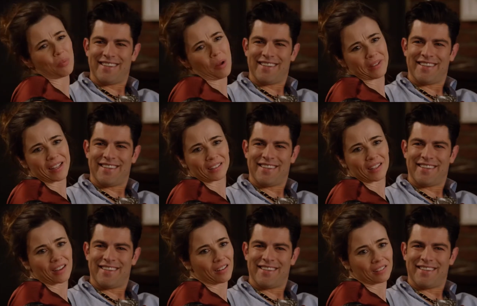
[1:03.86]
Speaker 1: will probably get
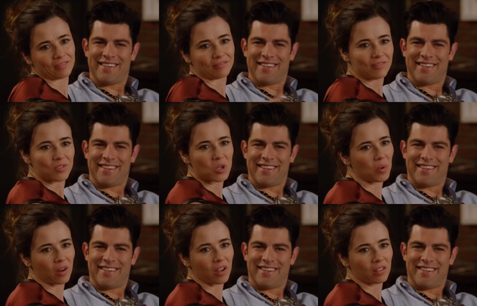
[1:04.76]
there. Don't
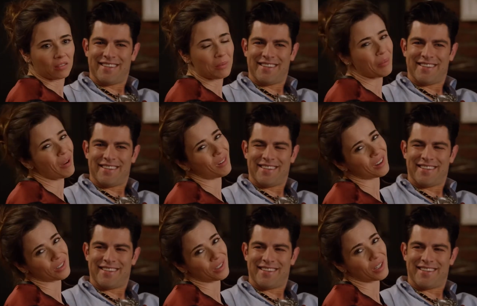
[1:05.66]
worry. Remember how
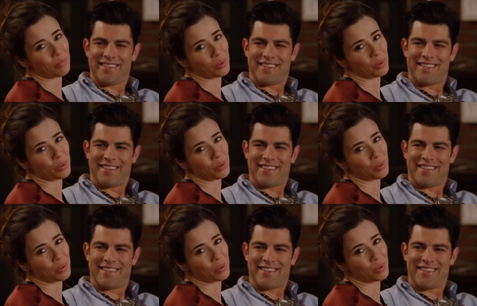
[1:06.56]
long it took you to get